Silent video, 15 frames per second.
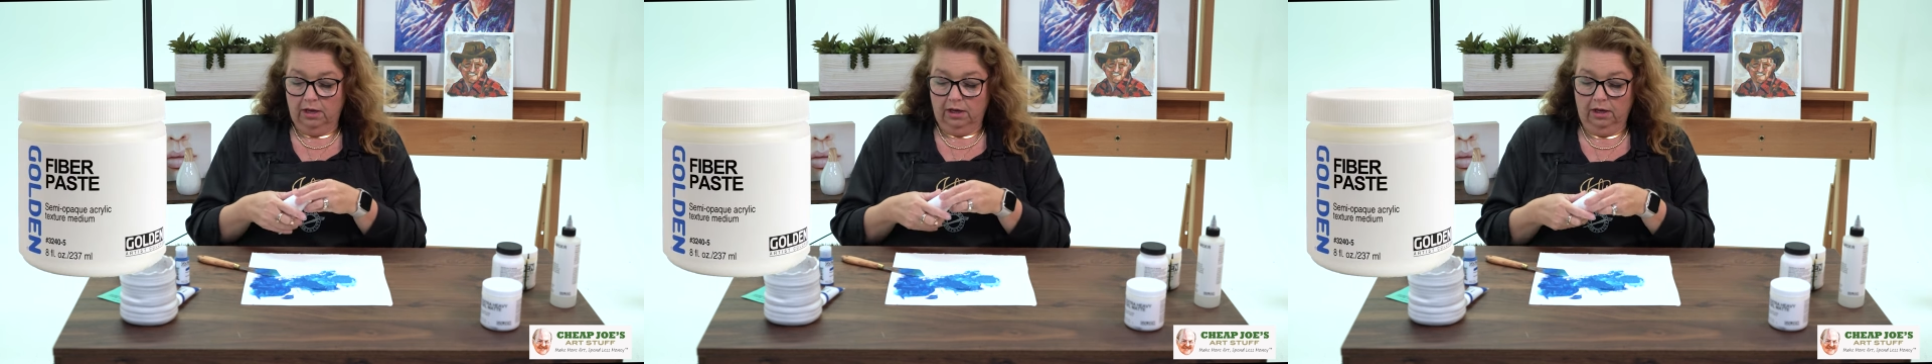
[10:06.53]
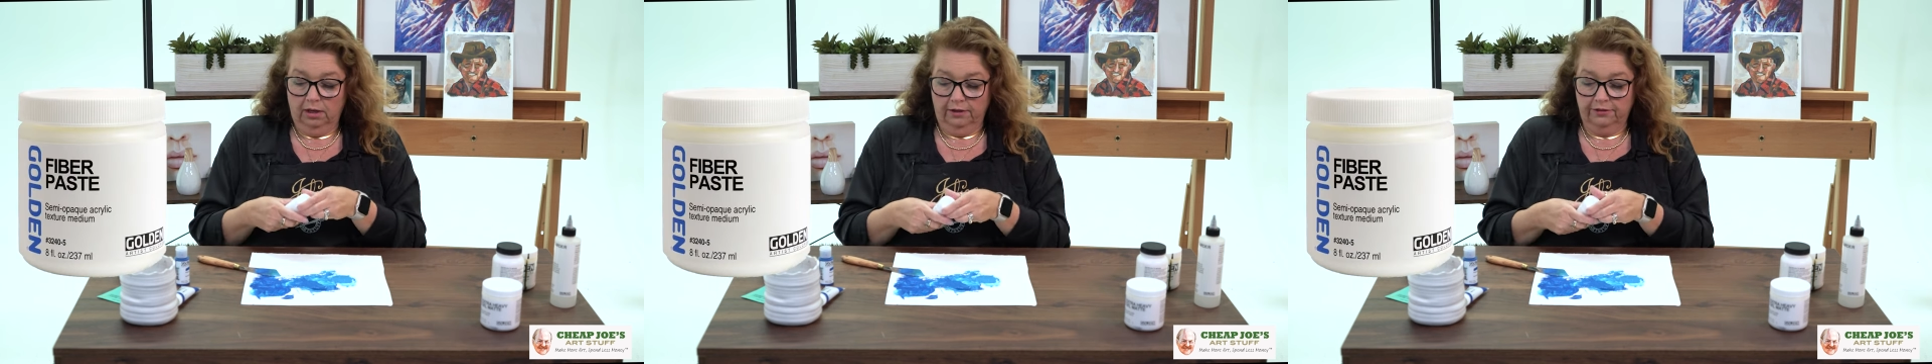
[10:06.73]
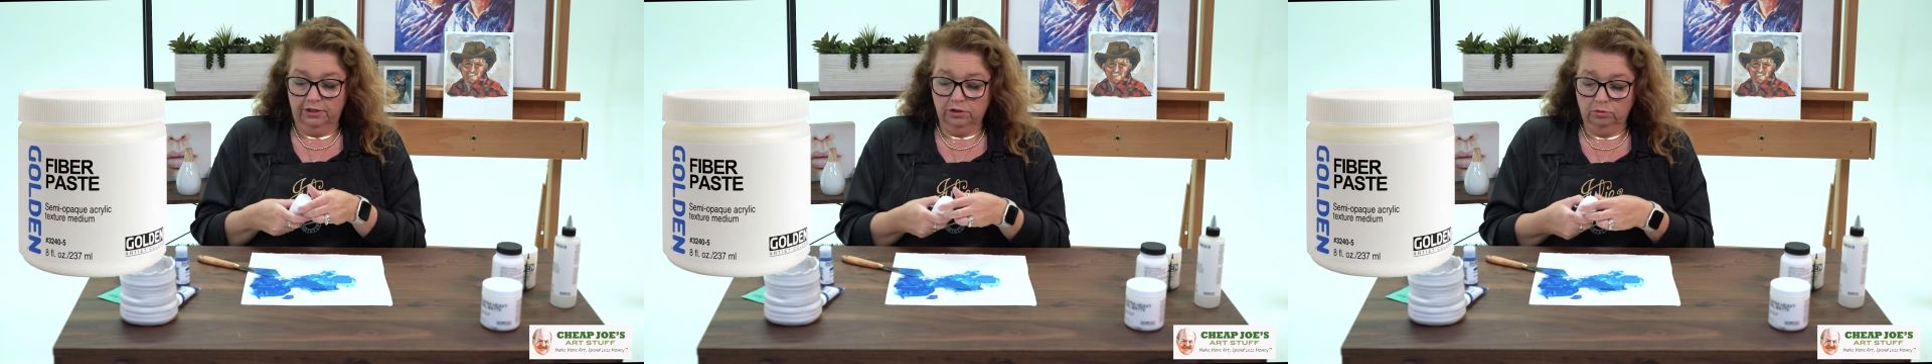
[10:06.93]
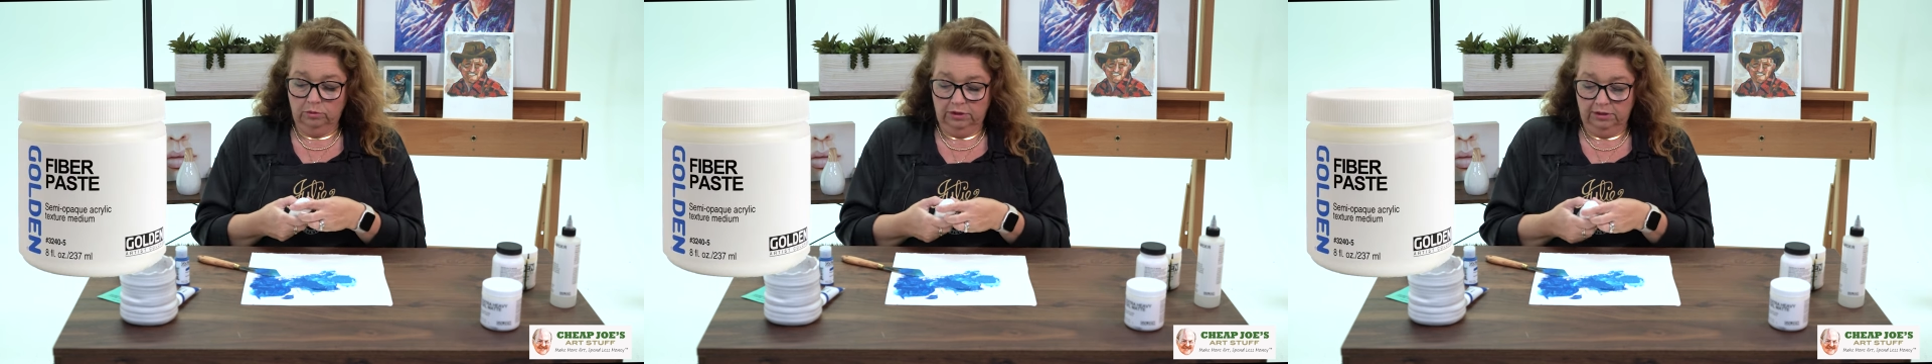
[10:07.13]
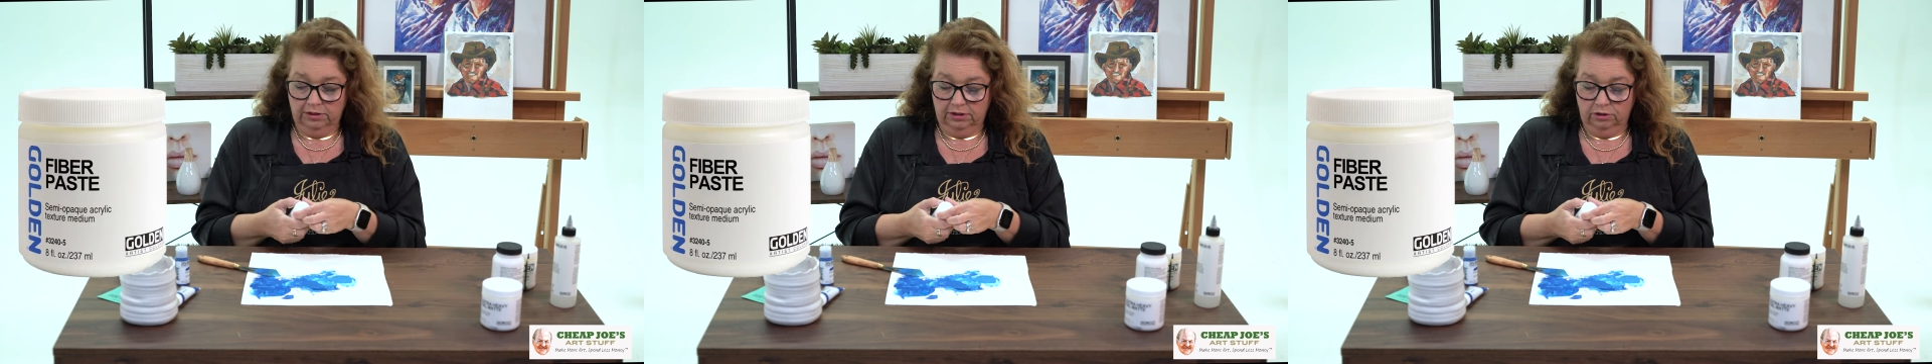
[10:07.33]
Uh, this
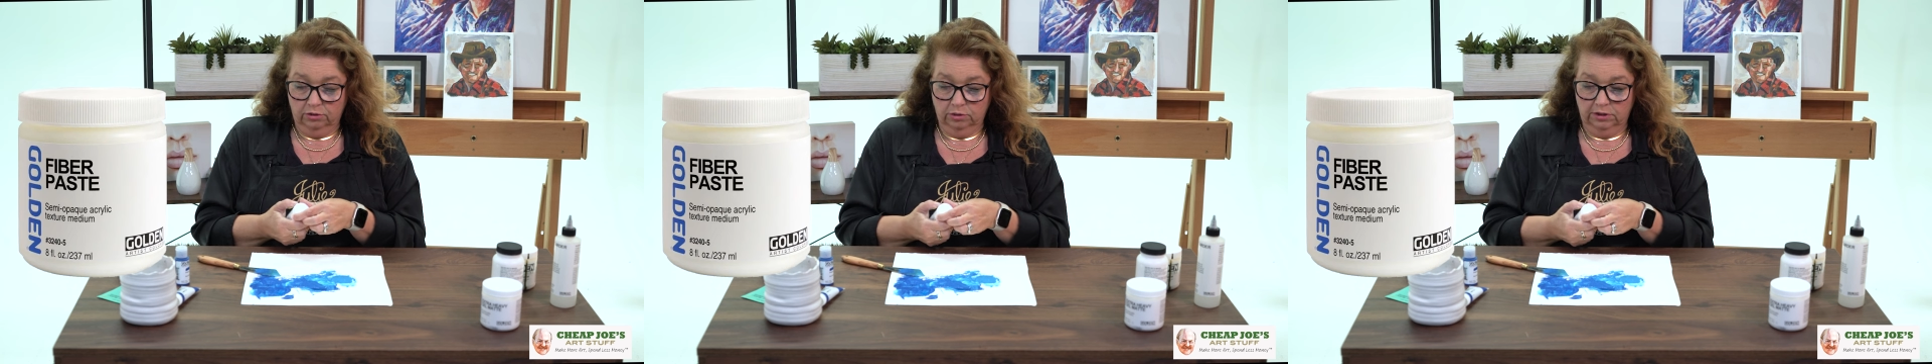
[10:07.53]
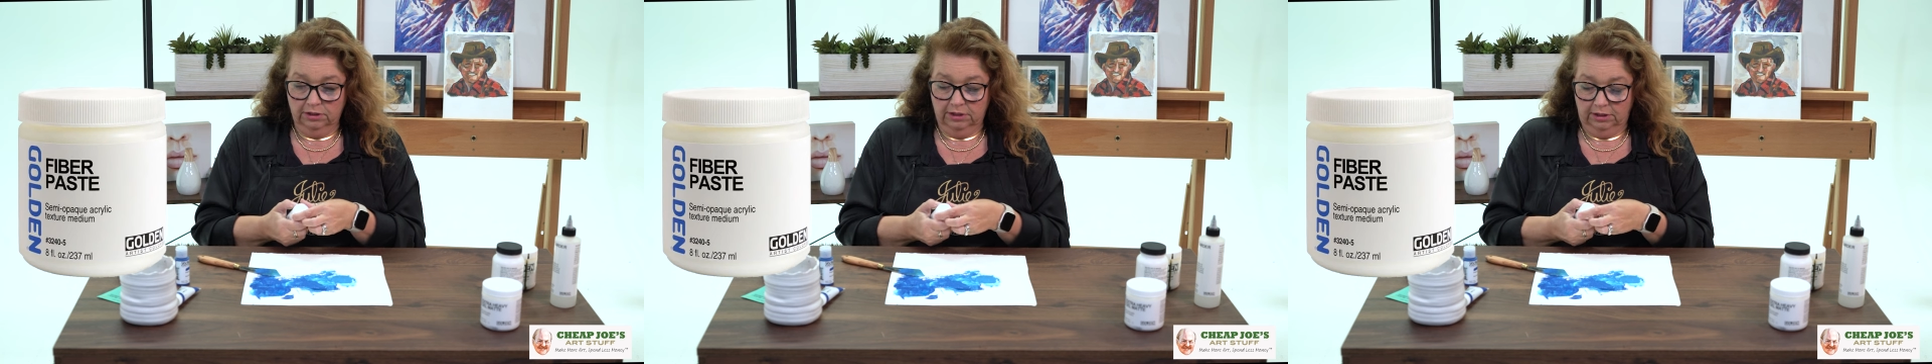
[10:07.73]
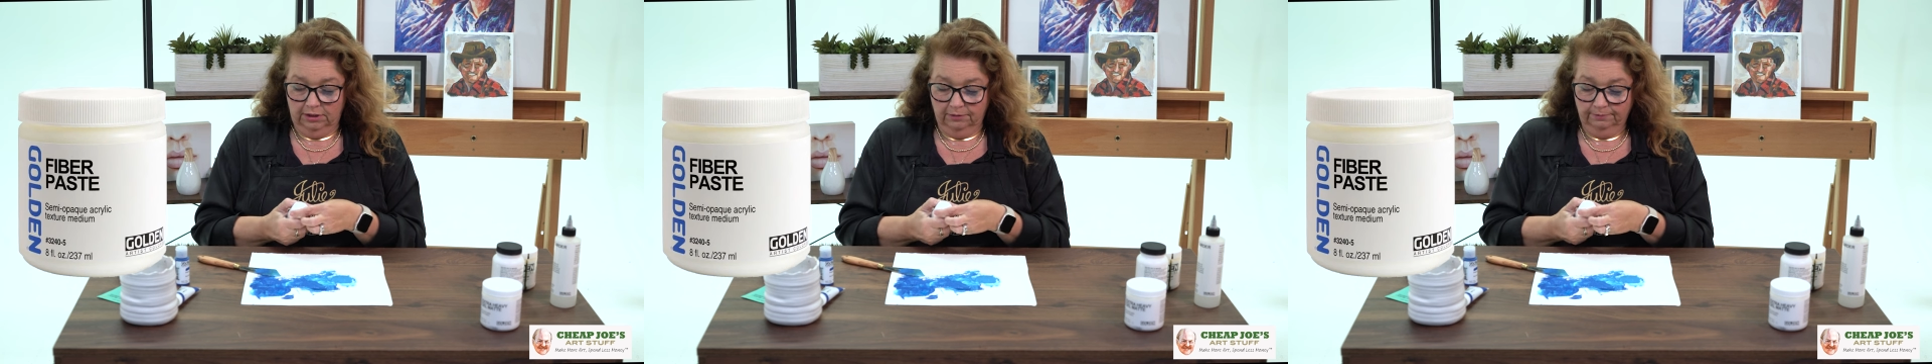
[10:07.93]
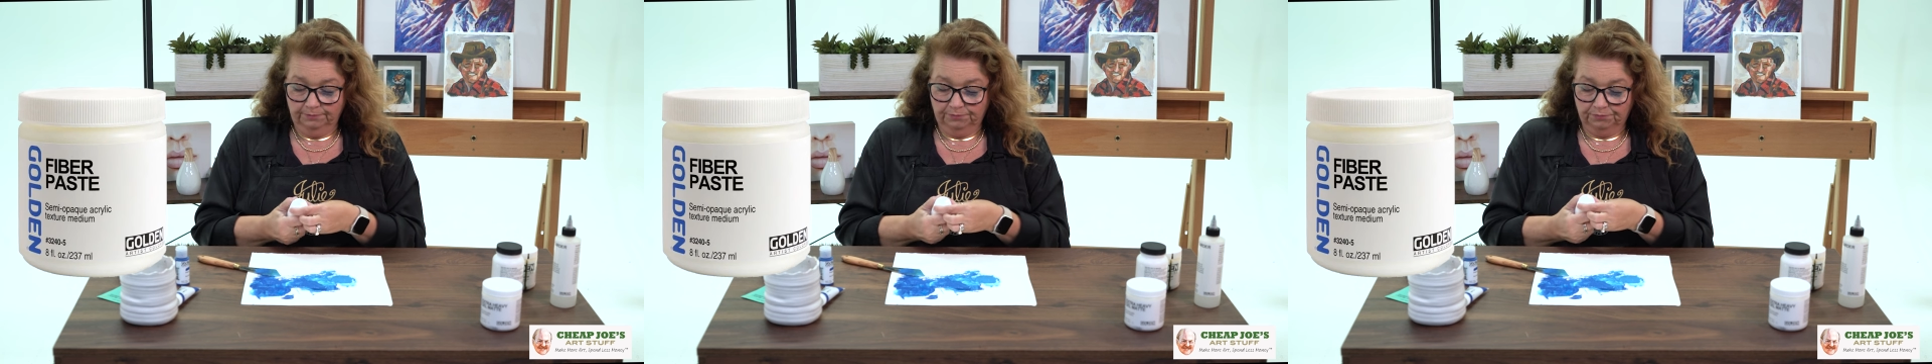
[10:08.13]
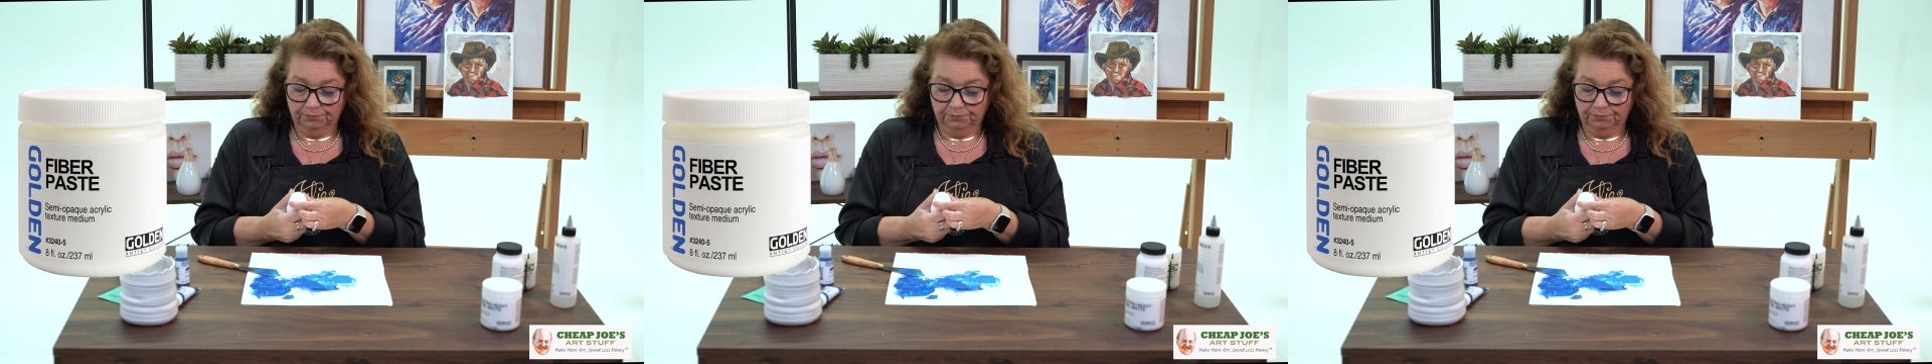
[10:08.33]
one is interesting